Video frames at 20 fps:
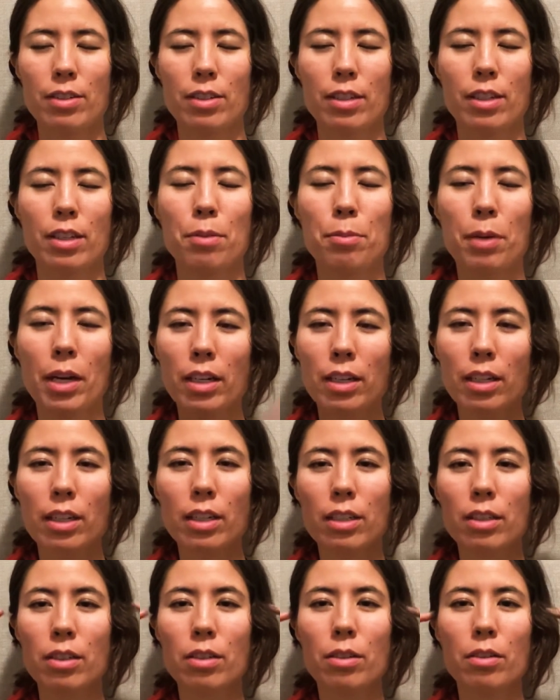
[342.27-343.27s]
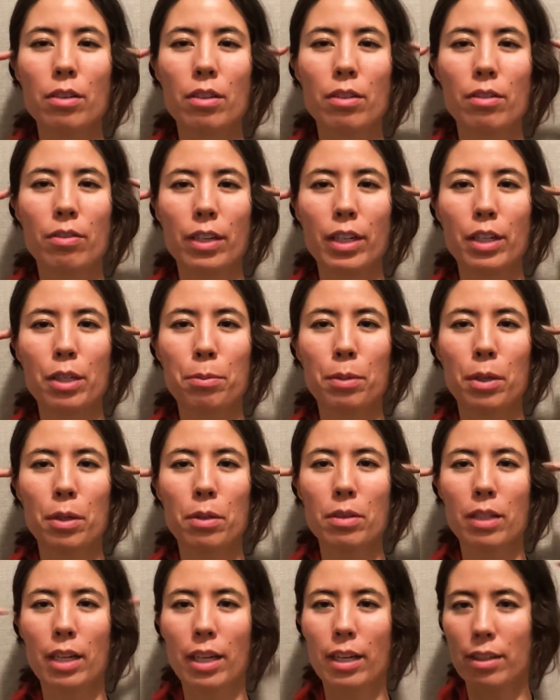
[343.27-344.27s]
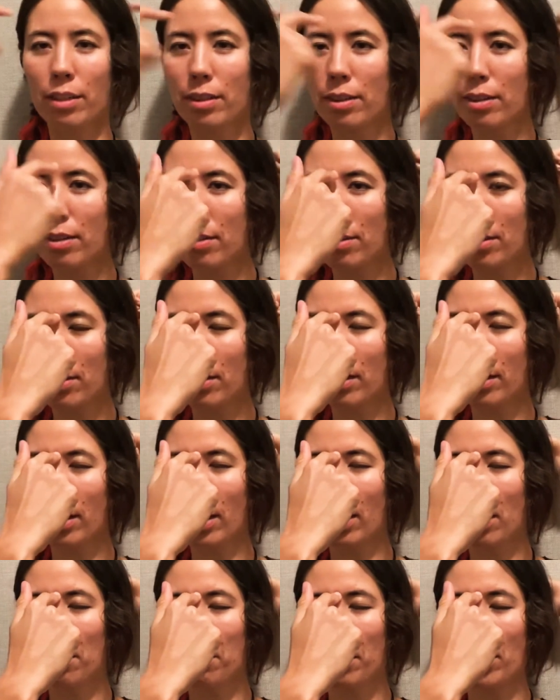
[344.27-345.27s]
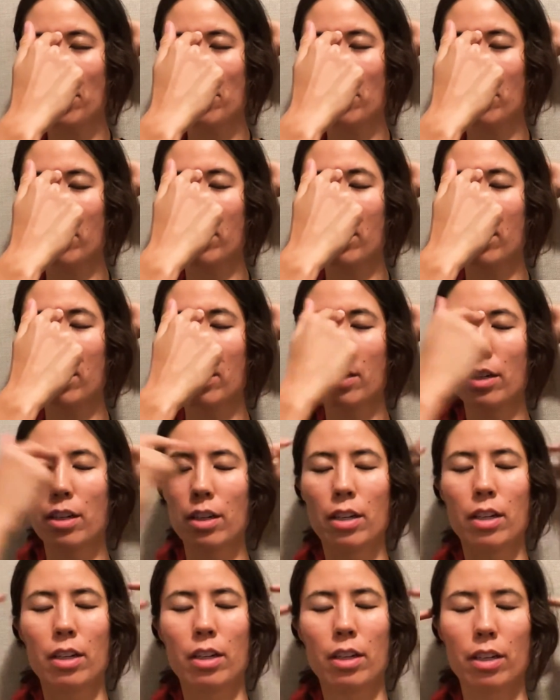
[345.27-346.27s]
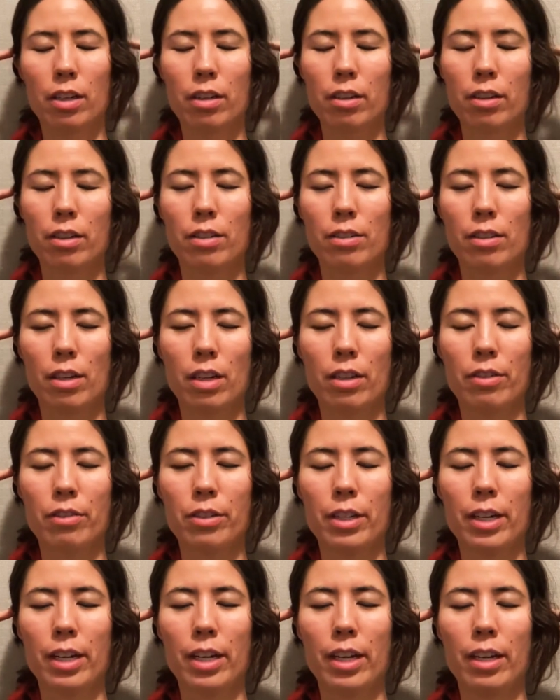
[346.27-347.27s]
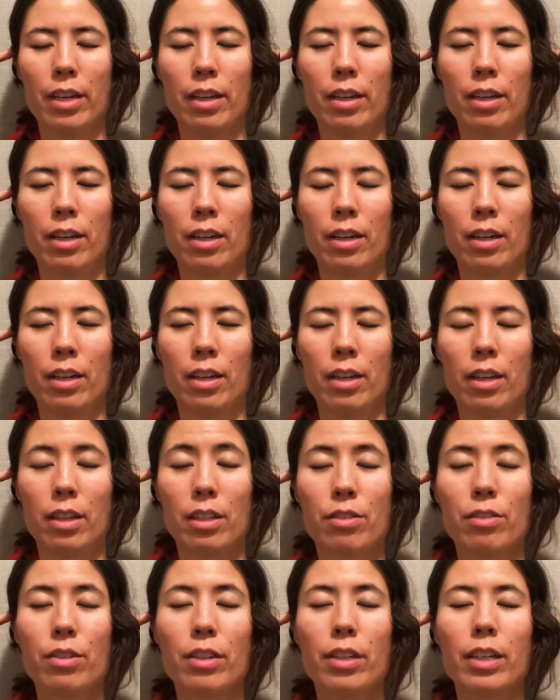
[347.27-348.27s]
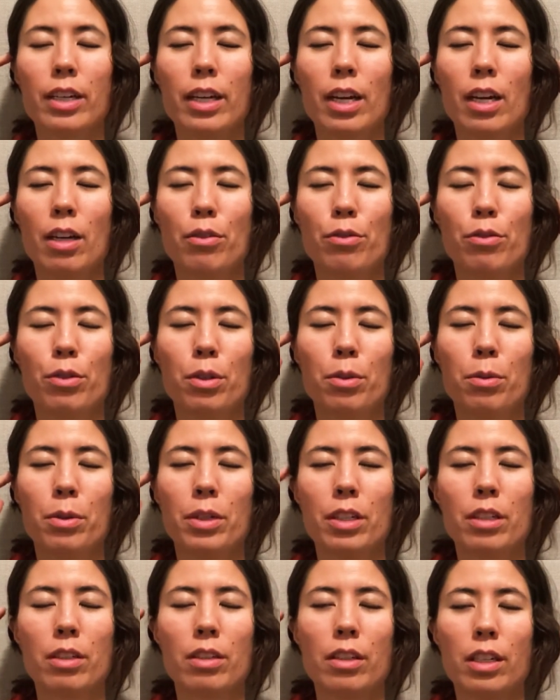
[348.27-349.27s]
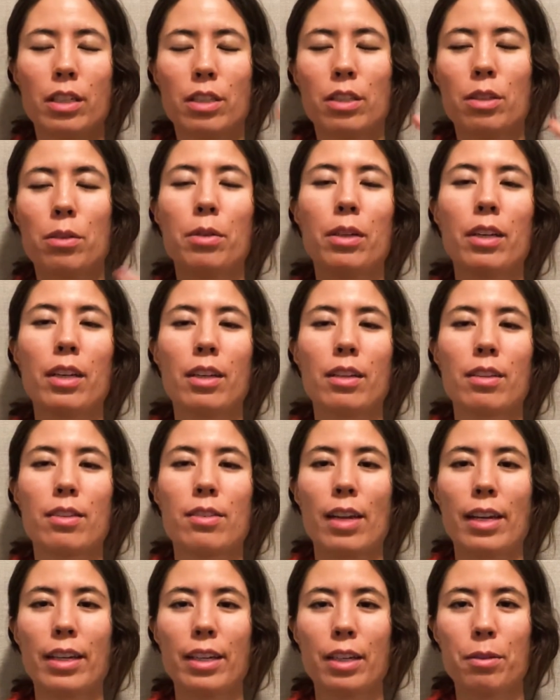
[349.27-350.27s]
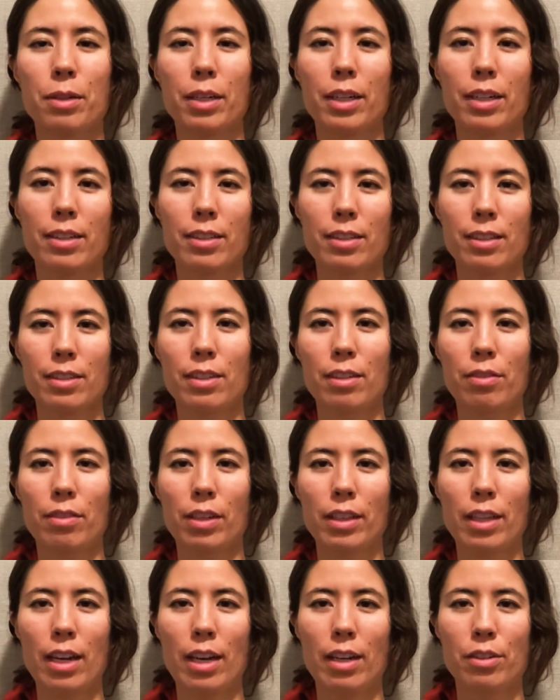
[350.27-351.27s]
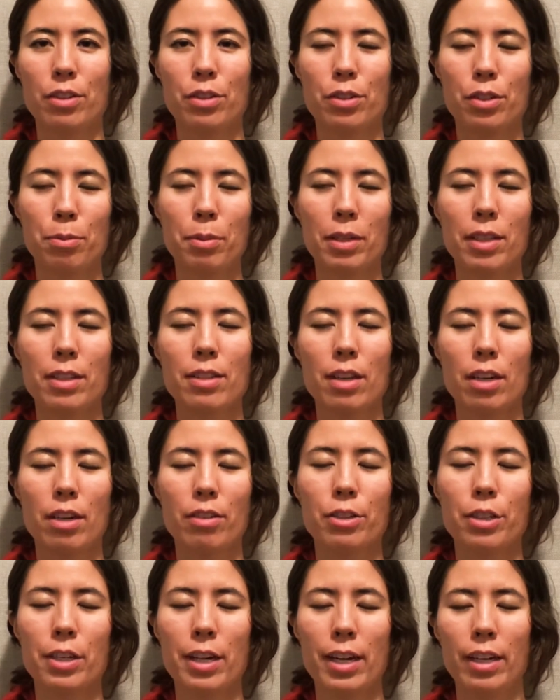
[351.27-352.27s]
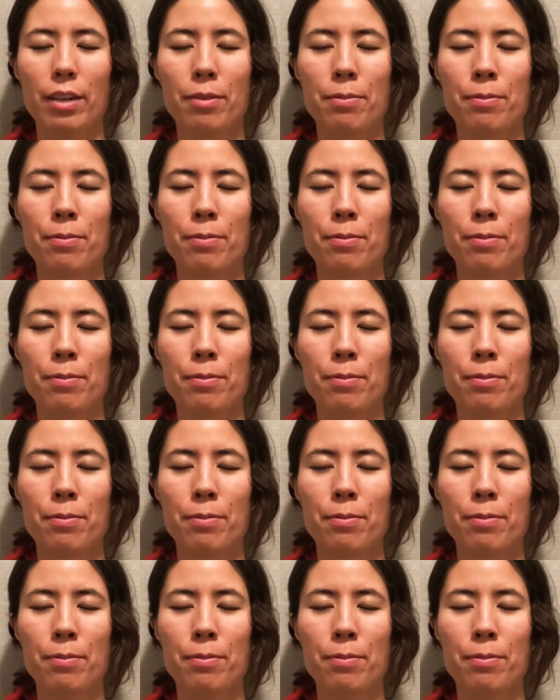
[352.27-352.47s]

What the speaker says: And you might need to do the finger poke test just to kind of make sure you're in the center of your head. It's very helpful when you're like doing psychic readings and stuff like that, just to be in the center of your head.